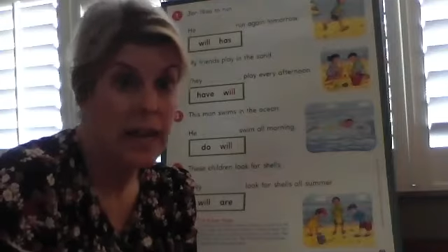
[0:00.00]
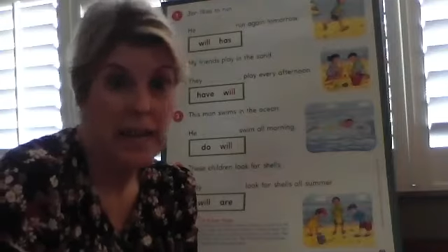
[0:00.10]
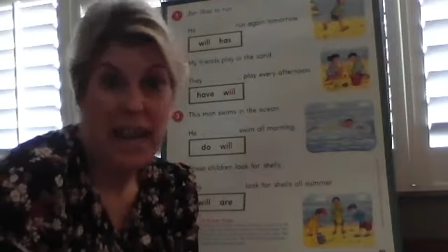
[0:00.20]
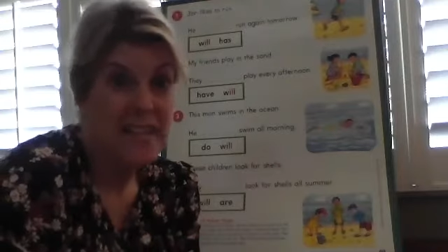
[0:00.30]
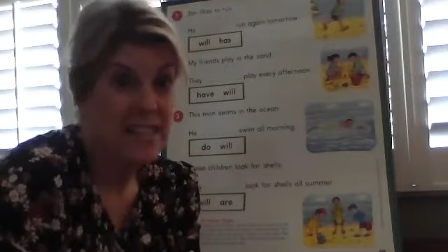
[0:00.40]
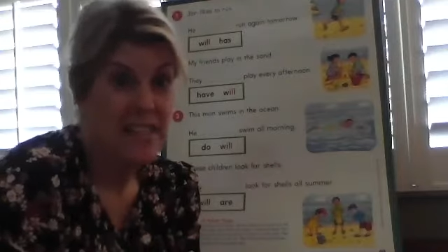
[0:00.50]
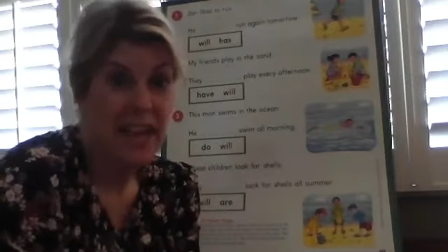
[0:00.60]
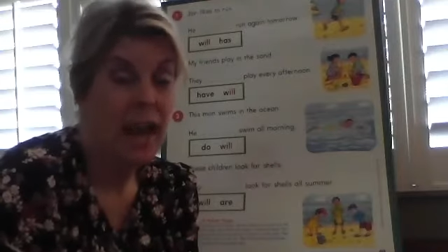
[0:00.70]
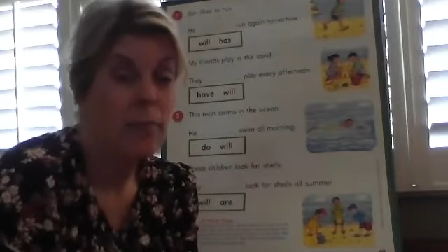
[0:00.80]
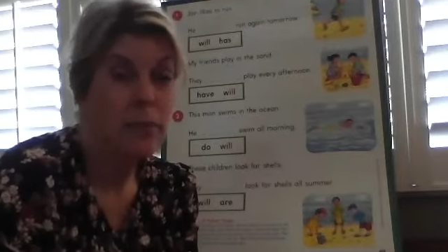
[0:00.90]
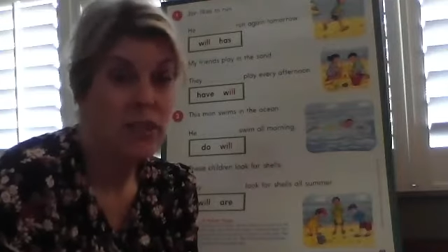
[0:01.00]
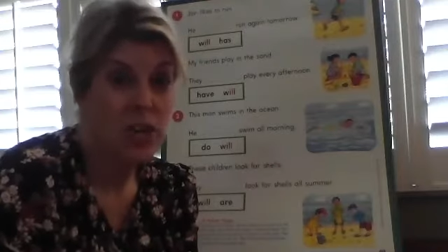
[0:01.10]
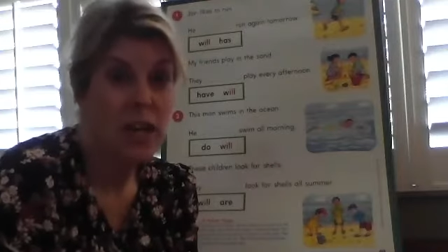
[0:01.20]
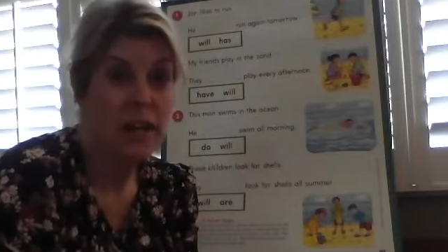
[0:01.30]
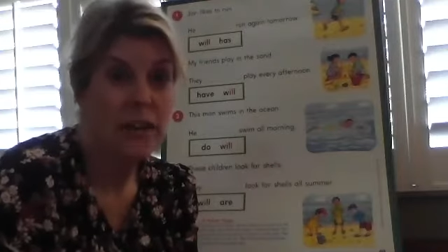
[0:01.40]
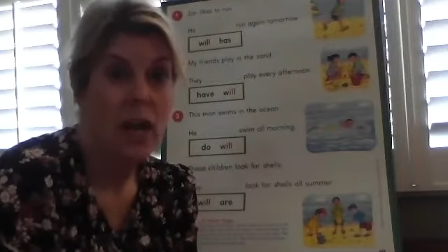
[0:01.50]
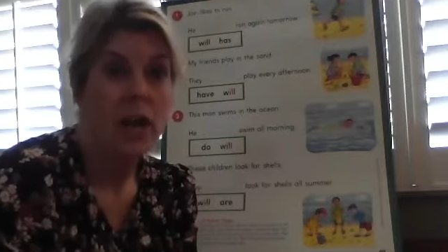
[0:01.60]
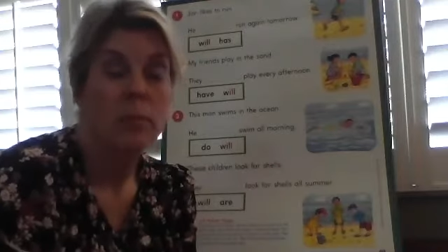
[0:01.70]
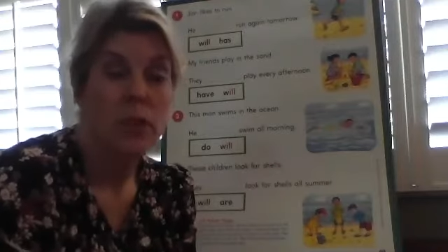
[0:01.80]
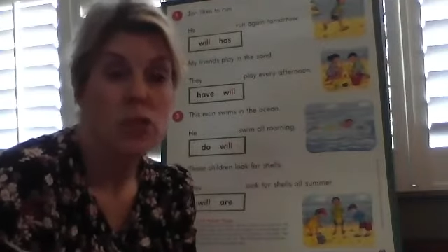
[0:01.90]
It hasn't happened yet,
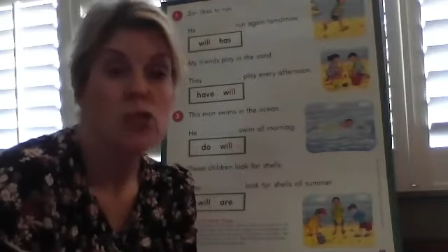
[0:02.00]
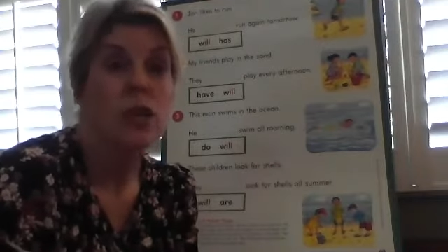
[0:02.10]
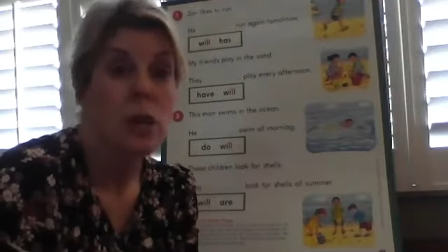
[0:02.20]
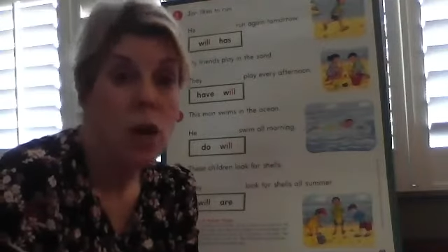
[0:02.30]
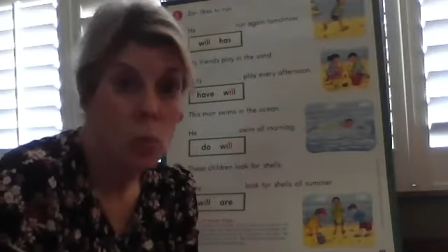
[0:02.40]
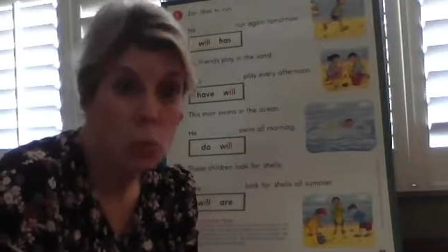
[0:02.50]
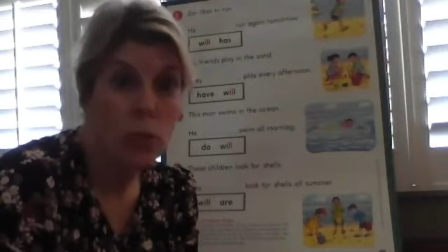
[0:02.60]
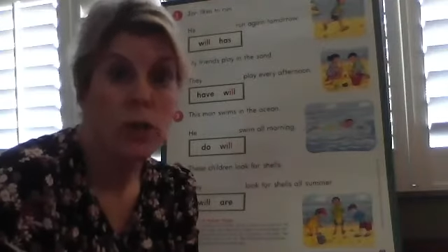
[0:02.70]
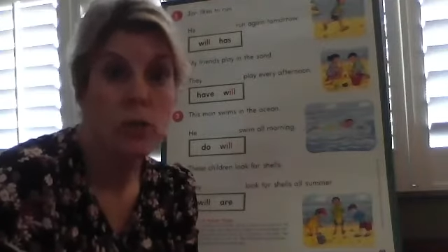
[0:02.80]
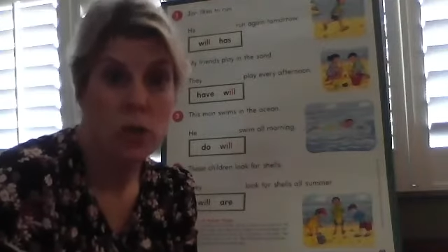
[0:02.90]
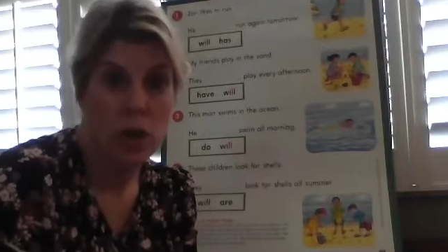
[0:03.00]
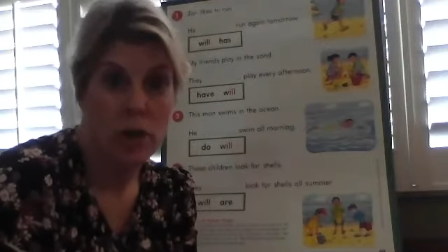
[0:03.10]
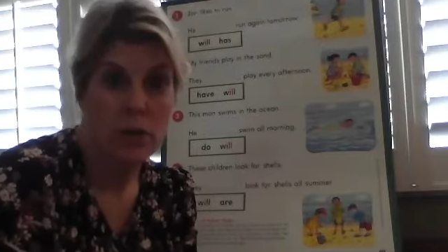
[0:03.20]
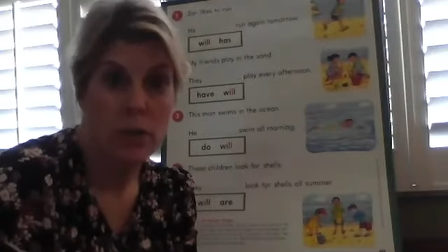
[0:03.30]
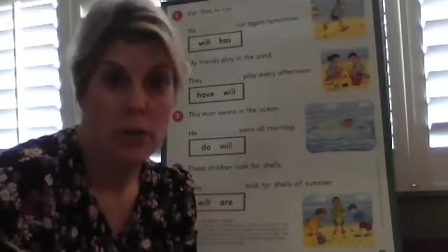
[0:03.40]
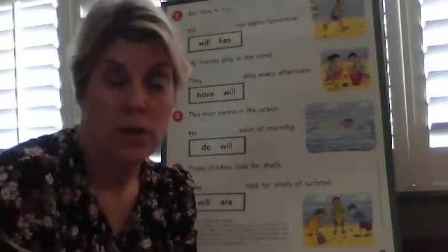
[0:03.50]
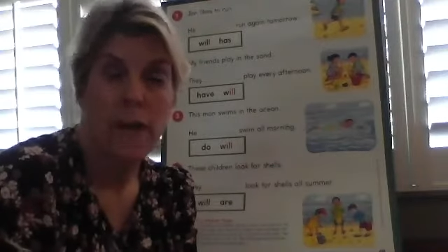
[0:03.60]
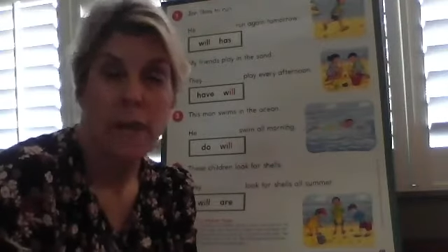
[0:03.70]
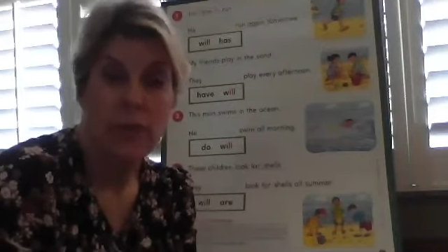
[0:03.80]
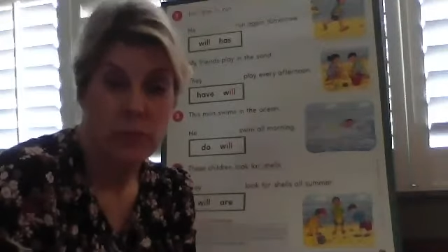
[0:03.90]
but she will go.
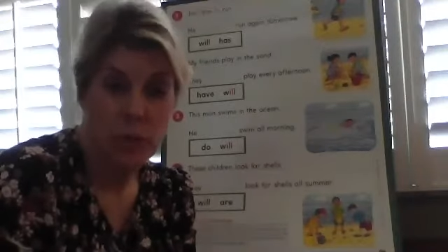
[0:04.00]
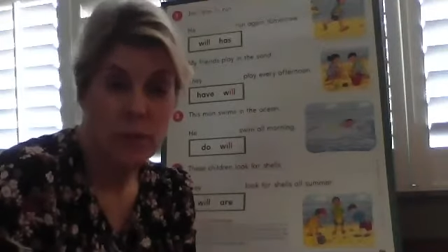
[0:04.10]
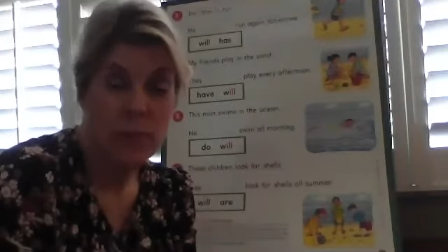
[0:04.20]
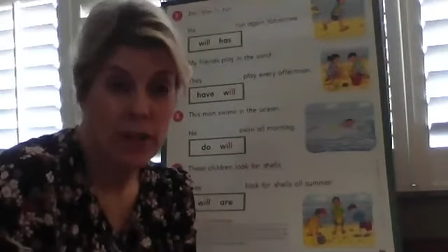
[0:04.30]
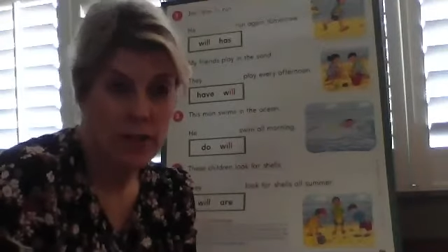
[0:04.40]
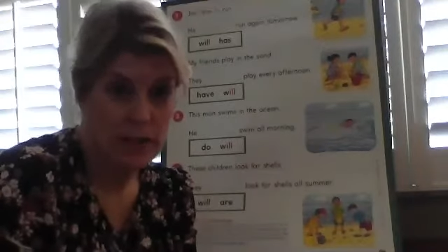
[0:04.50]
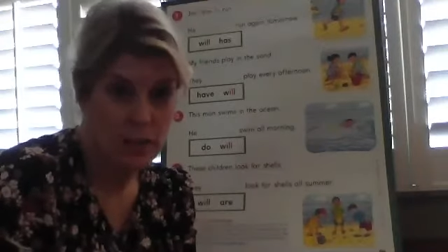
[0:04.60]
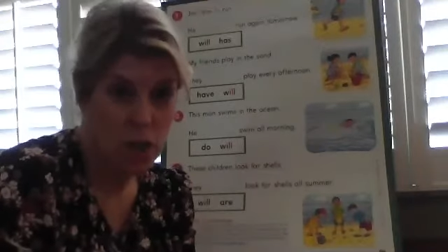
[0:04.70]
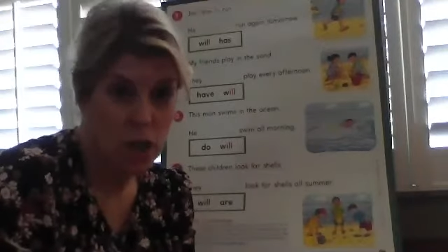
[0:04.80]
The verb there is